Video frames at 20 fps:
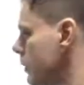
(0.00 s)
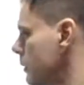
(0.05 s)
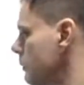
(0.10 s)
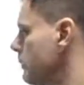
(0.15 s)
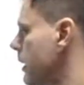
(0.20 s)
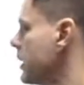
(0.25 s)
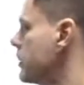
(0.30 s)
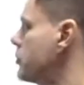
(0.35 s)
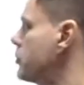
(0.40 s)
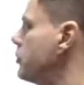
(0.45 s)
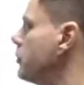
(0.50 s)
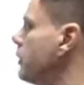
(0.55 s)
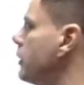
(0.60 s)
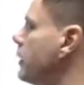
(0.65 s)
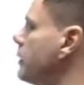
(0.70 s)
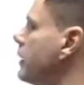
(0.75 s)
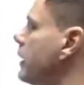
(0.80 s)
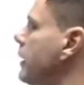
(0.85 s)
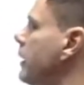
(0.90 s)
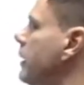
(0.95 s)
make
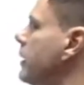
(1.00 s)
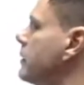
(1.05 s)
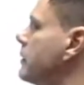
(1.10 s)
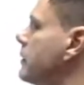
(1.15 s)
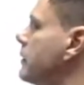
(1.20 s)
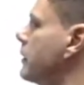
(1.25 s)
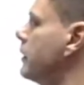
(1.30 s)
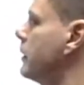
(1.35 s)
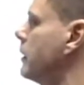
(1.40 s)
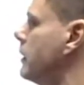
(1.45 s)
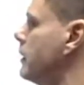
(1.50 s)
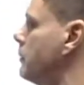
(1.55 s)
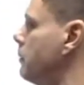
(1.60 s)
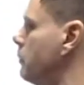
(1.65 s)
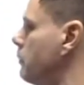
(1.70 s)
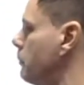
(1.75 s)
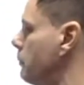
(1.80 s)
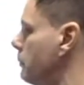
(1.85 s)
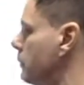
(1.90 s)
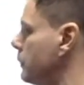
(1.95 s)
sure that
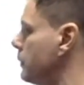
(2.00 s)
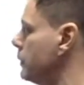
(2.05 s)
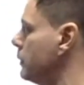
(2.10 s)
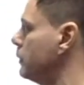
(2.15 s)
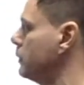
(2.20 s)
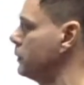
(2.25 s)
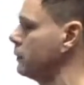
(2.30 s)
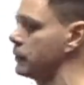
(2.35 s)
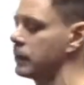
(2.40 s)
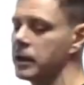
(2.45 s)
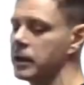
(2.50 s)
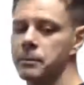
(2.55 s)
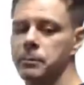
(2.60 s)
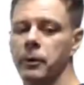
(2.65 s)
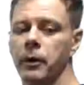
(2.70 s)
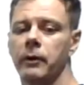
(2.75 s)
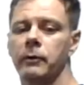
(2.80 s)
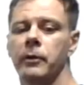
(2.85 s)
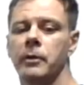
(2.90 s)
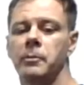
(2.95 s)
you keep
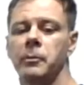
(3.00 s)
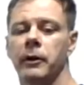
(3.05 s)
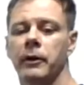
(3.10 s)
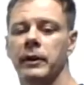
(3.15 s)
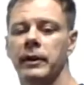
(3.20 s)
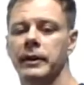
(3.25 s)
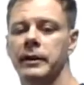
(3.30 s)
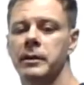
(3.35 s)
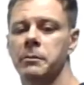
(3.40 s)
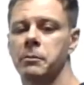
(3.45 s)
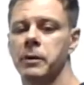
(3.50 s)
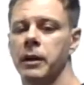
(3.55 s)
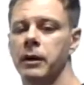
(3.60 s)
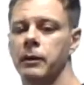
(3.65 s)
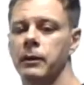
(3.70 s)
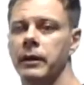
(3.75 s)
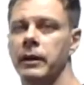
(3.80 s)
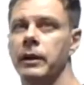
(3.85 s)
on remodeling the bone?